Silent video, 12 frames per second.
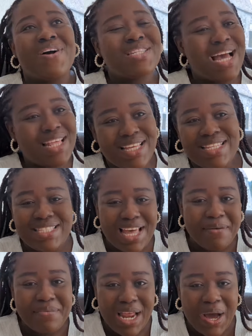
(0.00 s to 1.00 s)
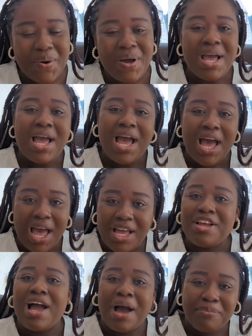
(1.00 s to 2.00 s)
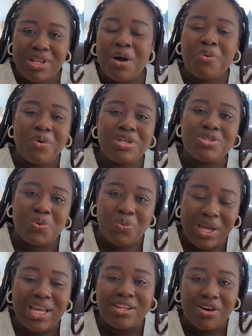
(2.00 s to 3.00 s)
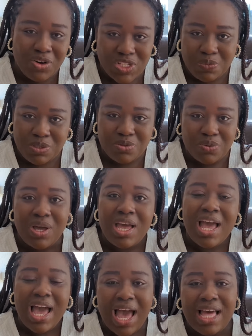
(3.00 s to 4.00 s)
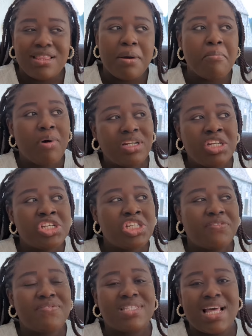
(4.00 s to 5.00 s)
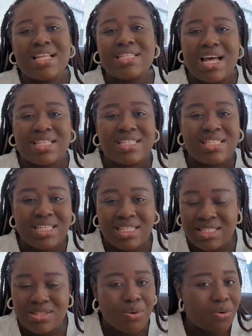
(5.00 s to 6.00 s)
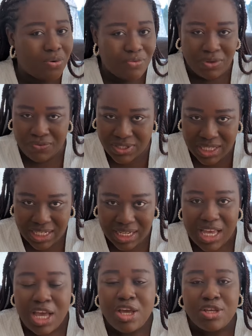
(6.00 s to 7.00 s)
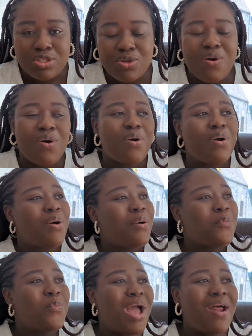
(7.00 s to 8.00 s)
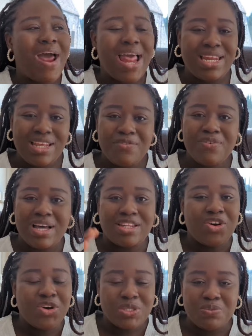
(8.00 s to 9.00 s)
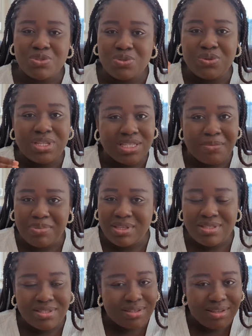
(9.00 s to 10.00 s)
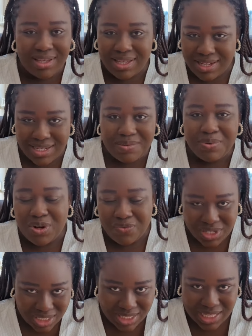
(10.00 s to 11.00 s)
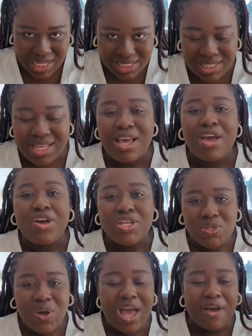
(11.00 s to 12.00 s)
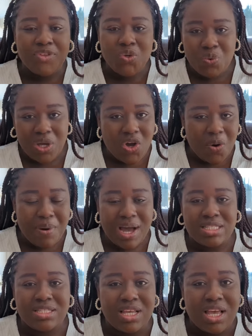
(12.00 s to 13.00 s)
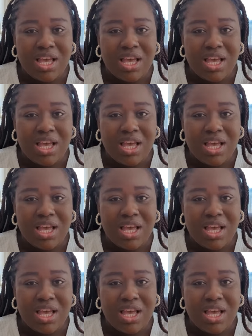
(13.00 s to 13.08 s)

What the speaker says: at this time now, I'm now going to work in the hospital and the morning shift starts at 6:15. So where I live and the hospital is there's a bit of a distance. So I have to wake up at